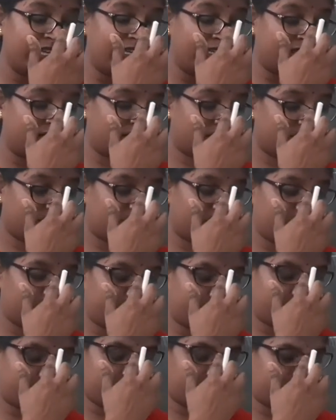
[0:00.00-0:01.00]
third
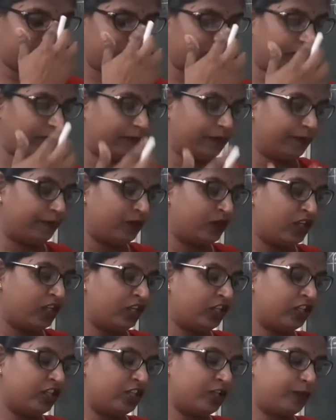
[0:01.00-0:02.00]
person.
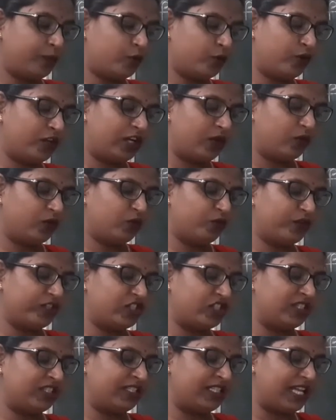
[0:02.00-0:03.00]
The pronoun which
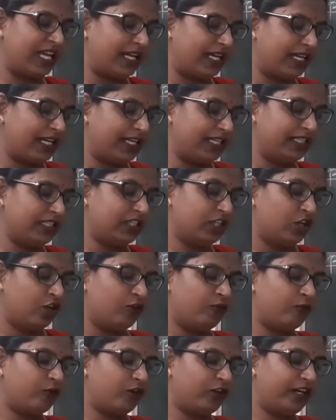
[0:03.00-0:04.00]
stand
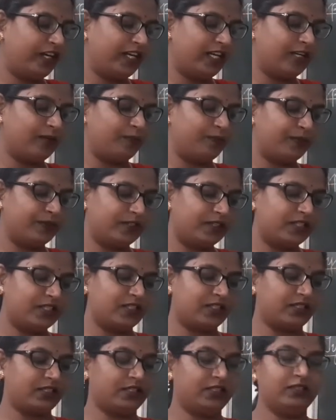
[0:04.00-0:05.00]
for a
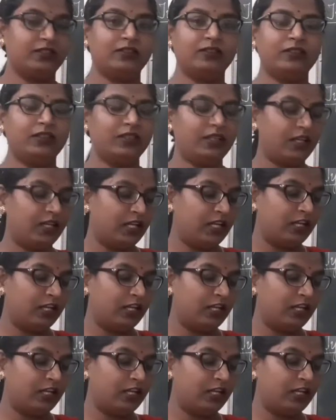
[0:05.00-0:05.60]
person